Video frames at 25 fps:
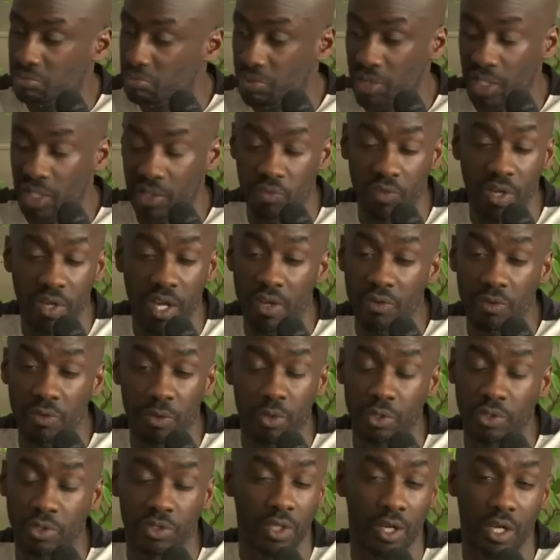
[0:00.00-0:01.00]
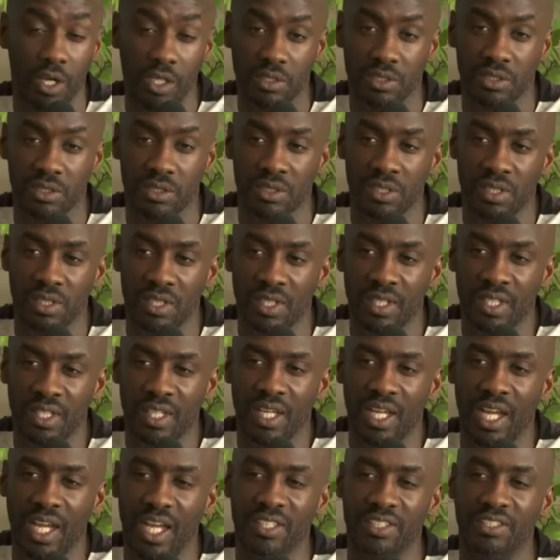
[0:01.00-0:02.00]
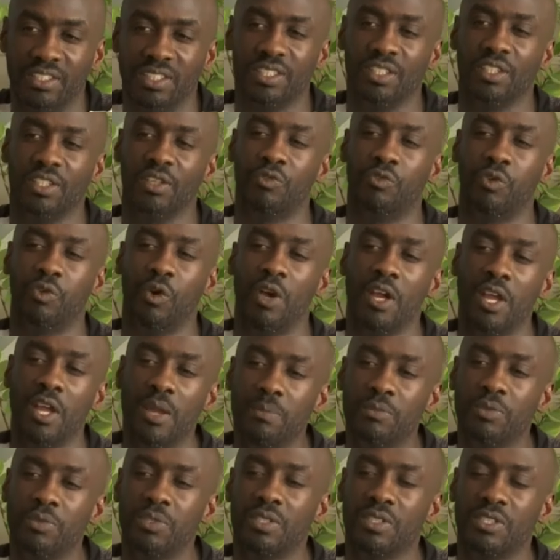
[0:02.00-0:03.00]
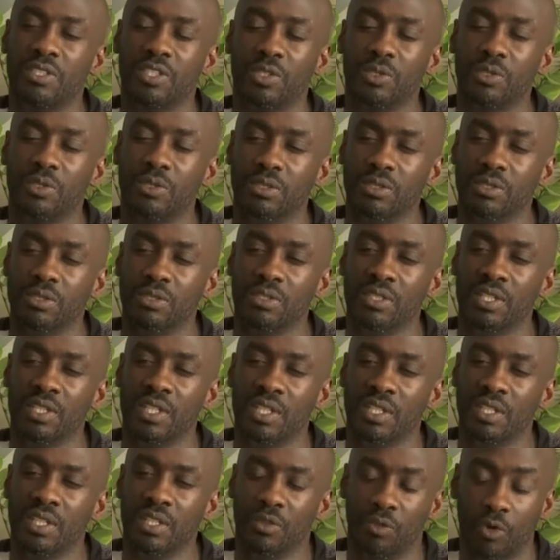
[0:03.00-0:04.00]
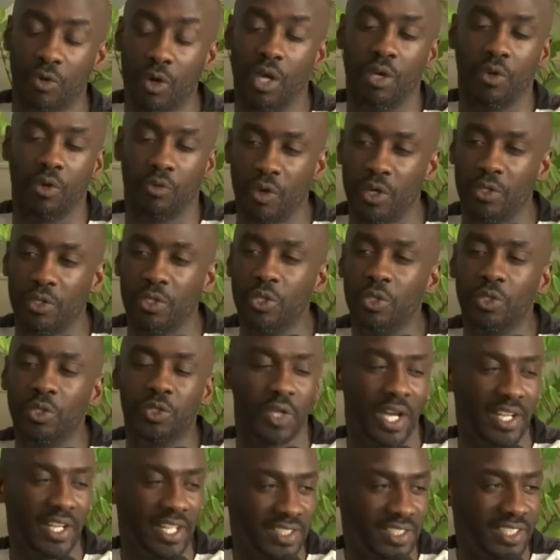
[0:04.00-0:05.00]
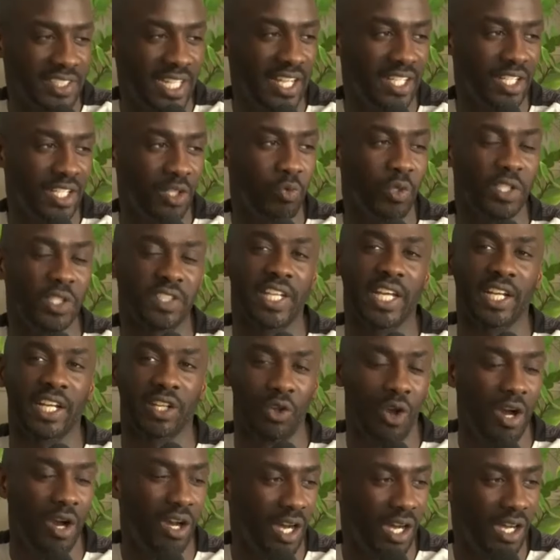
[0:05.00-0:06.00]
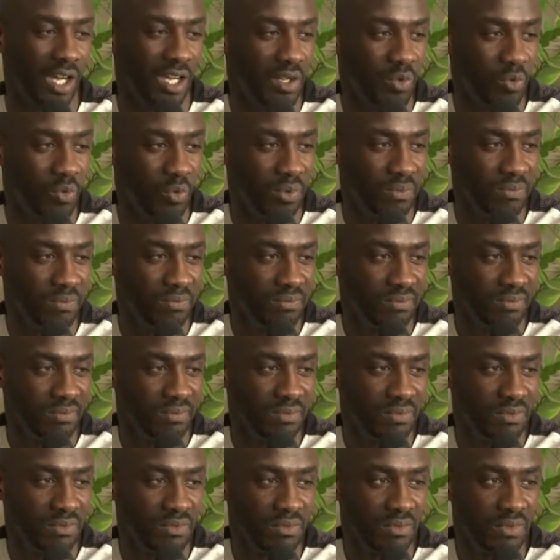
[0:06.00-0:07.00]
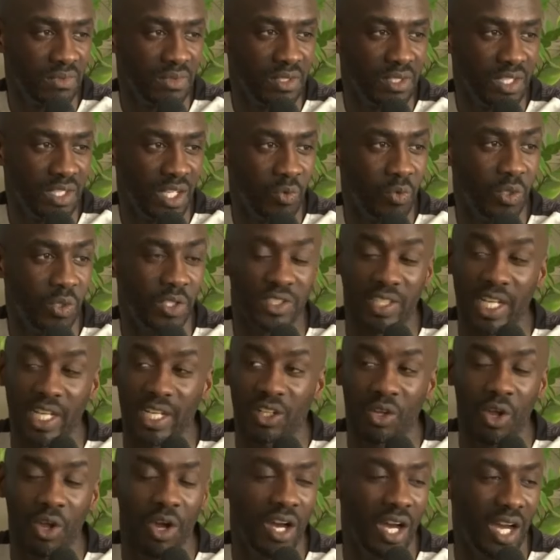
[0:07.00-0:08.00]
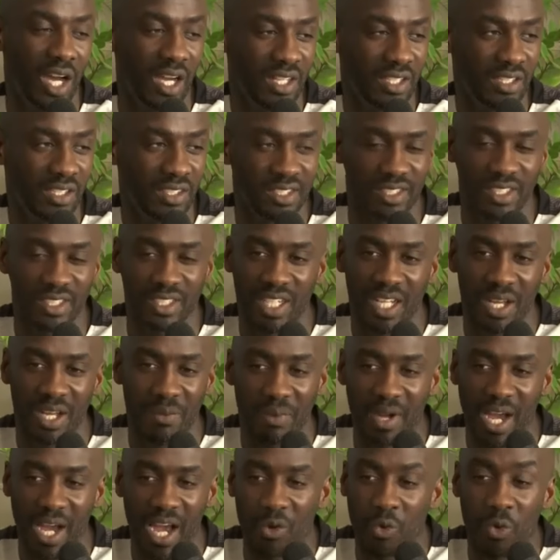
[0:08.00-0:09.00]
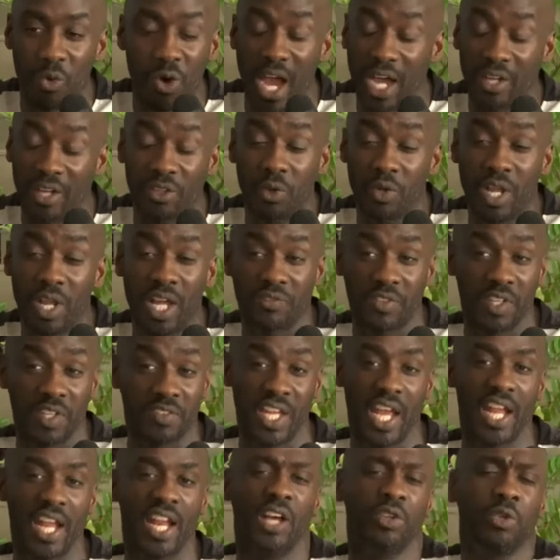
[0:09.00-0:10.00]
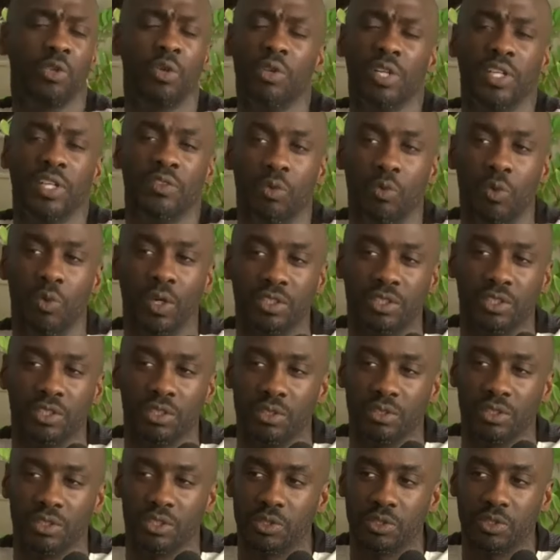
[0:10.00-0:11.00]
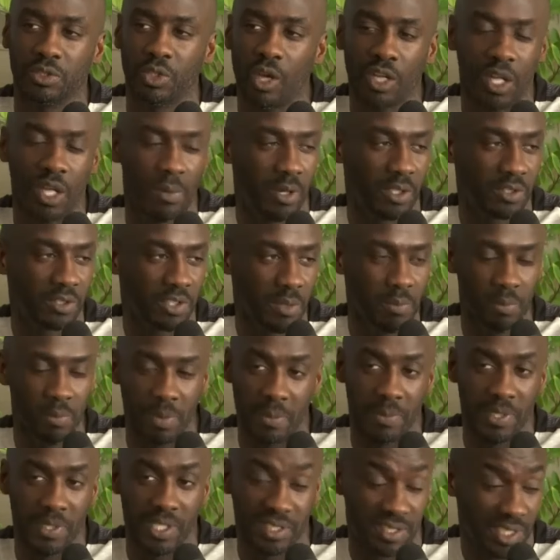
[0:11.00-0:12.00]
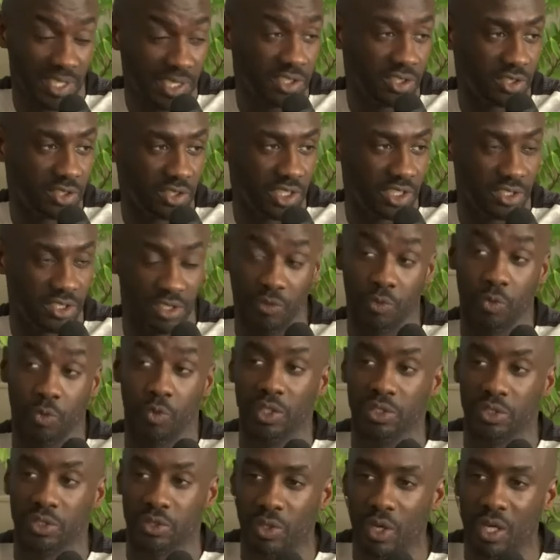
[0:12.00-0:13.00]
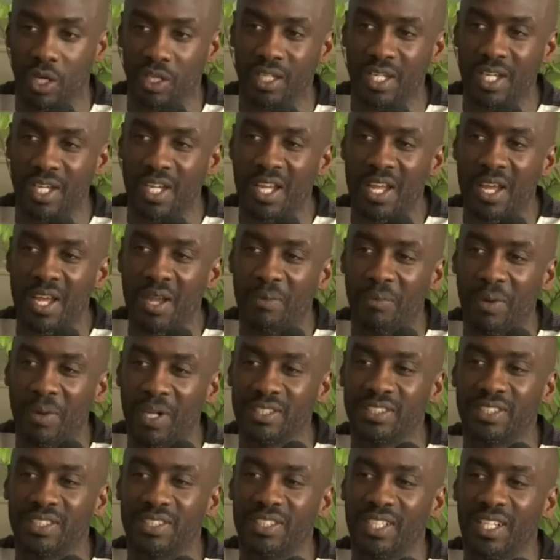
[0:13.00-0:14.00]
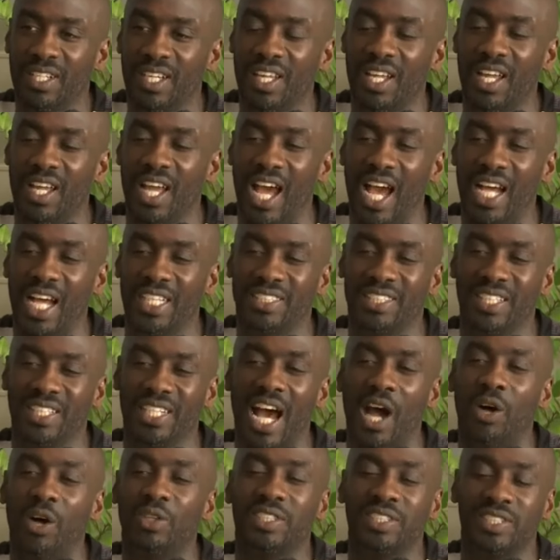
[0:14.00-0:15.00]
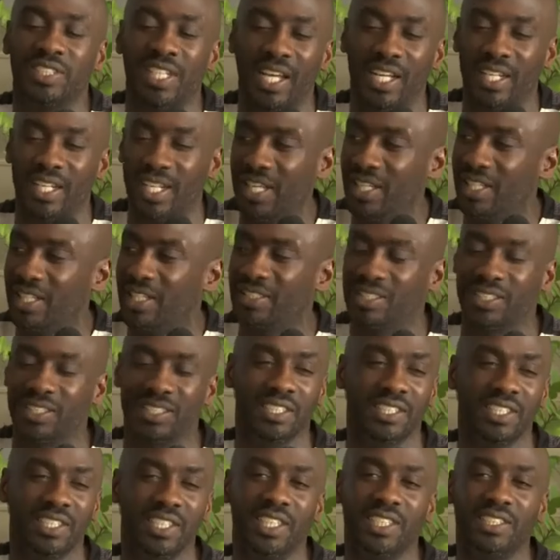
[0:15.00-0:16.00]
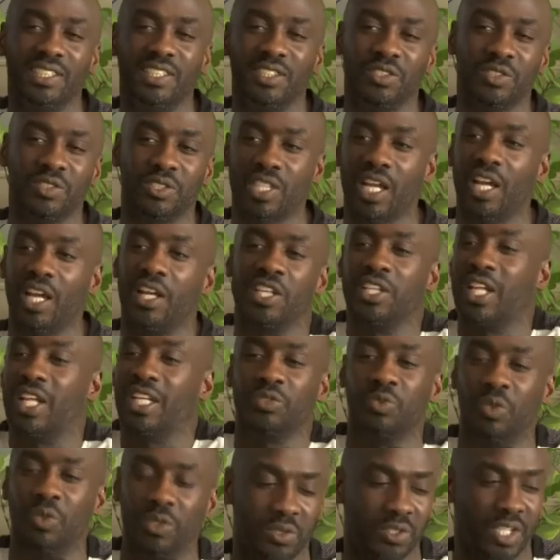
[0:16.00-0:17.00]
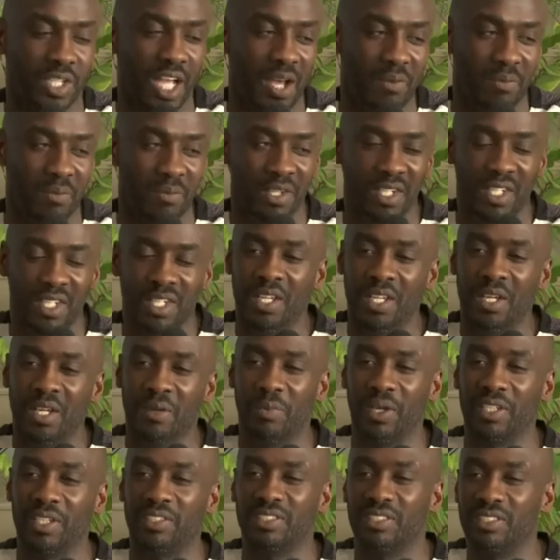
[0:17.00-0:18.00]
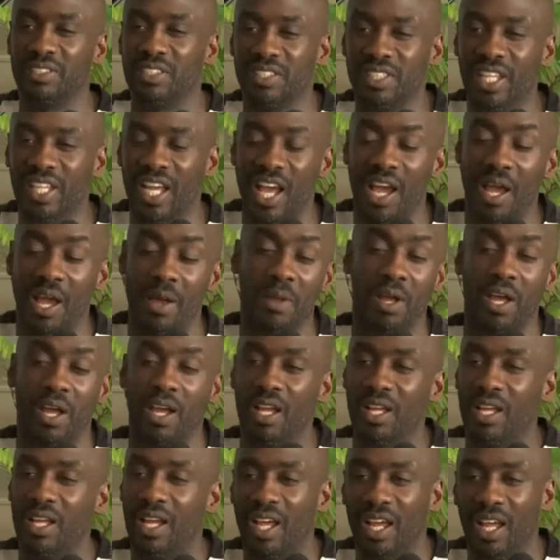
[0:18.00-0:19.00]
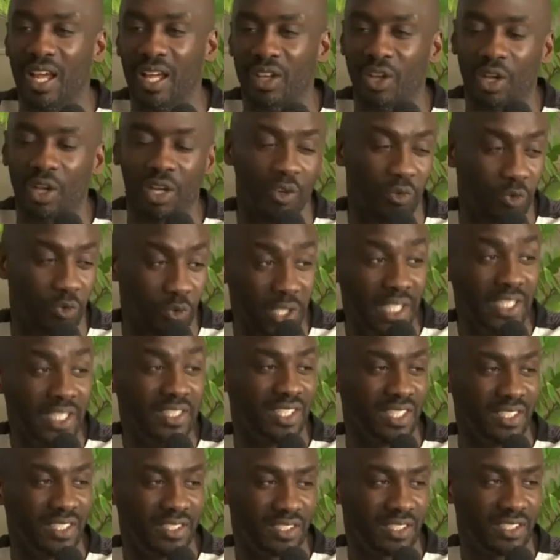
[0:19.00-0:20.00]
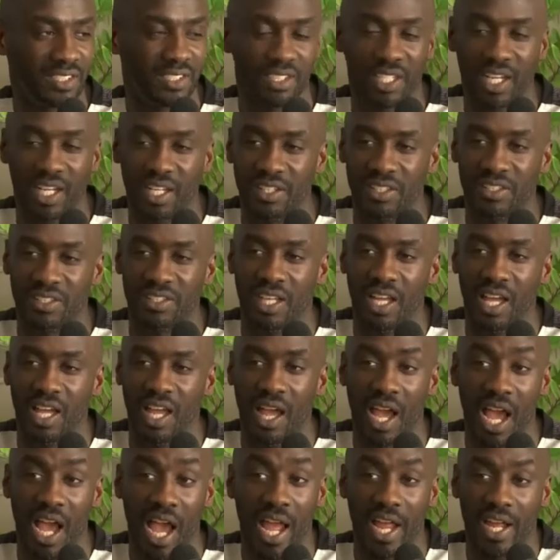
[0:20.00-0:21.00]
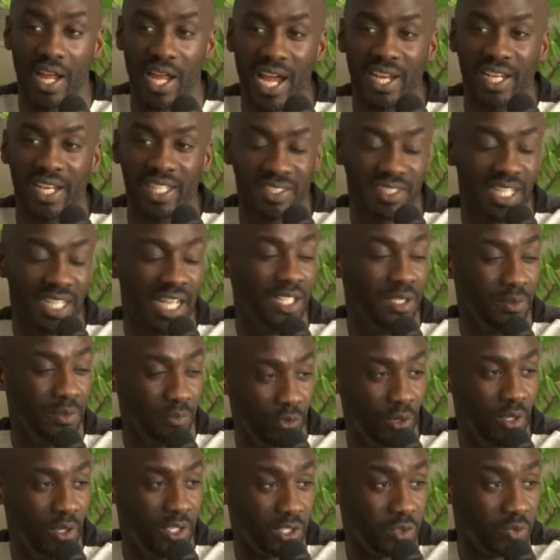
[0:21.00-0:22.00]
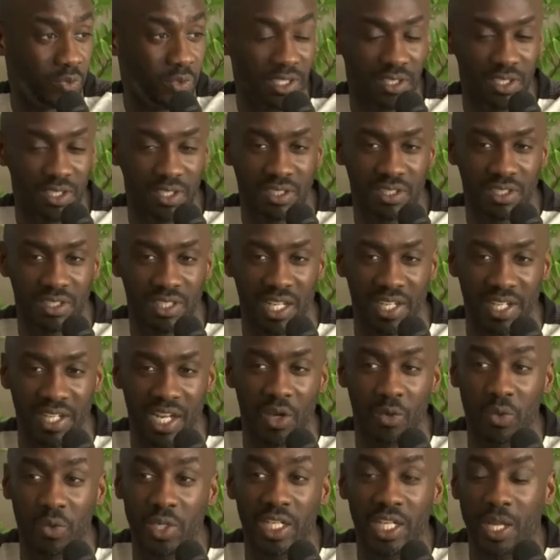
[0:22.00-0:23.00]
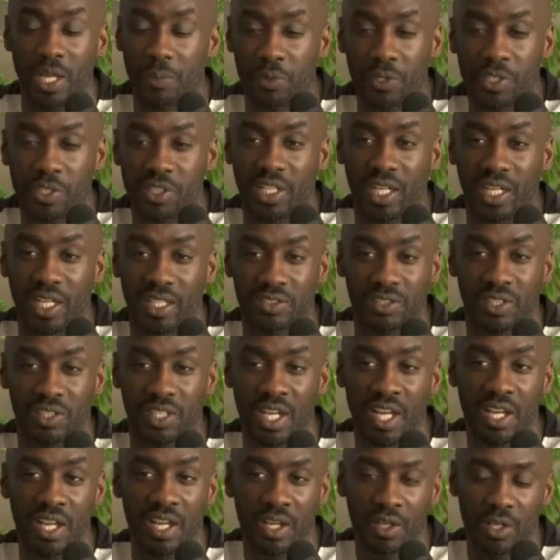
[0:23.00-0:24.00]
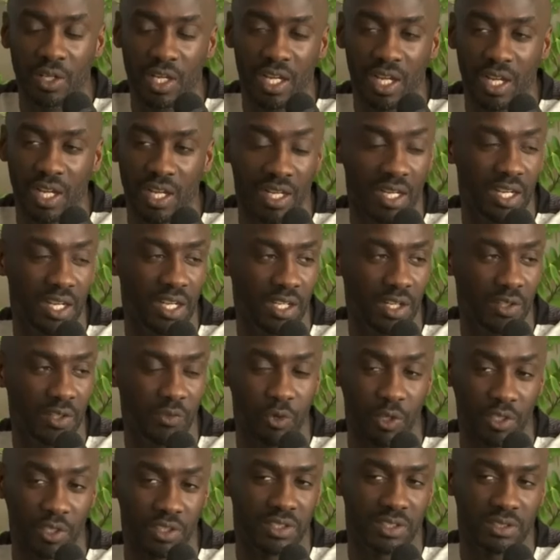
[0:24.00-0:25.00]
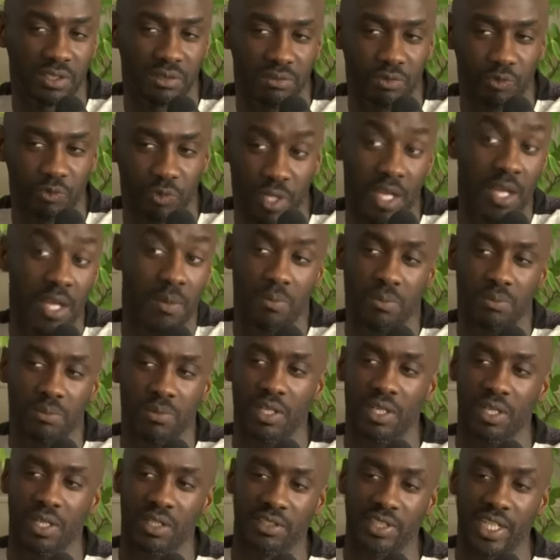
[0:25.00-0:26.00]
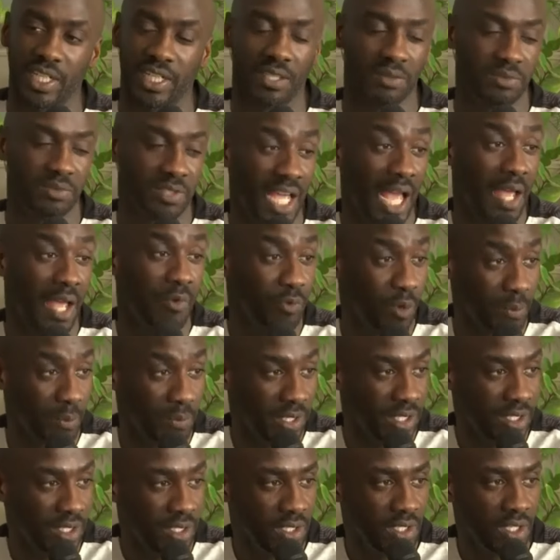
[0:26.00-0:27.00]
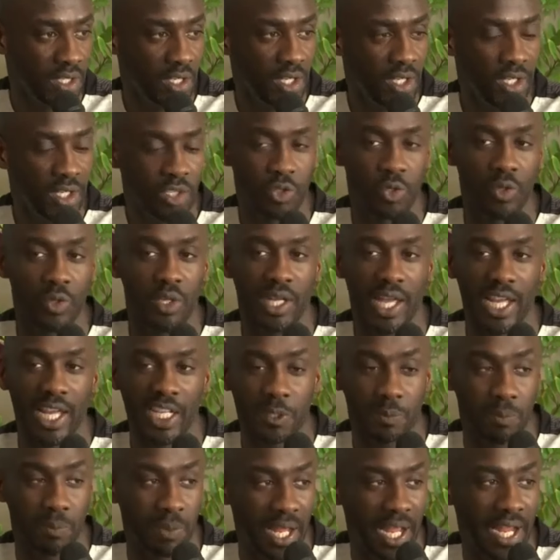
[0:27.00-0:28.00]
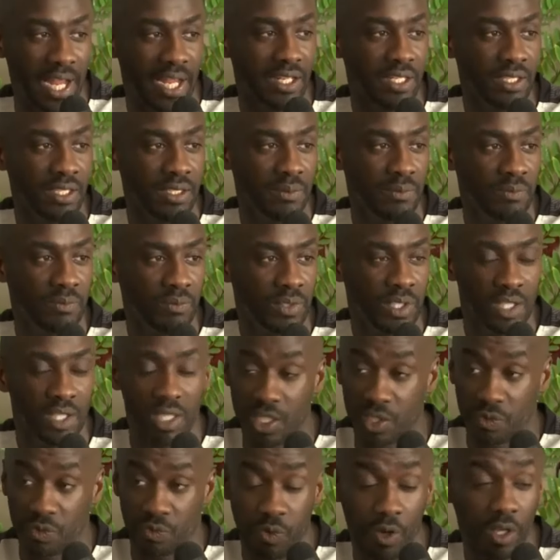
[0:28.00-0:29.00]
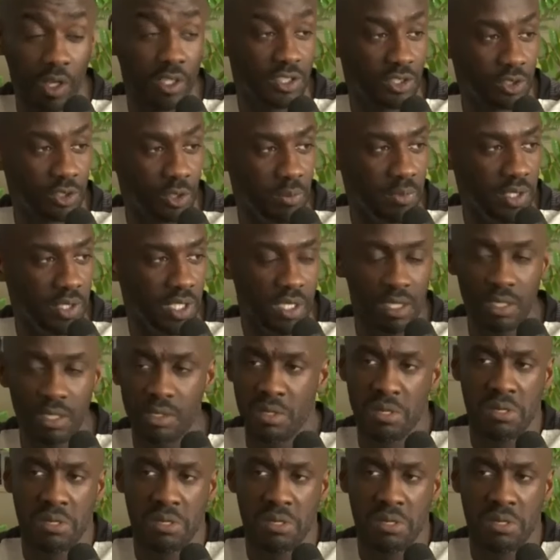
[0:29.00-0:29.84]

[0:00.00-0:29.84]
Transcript: We had very good talks, and for him to, for, uh, for you to understand, it would take longer. It would take longer. Um, I, w I don't have the time. I don't even want to talk about him. Maybe it's his decision if you want to talk, but as an outsider, it's easy to say he doesn't want to come. But there are a lot of reasons, and uh, I understand him for his reasons, and I really appreciate uh, for, for him uh, taking time for me to explain his thoughts to me.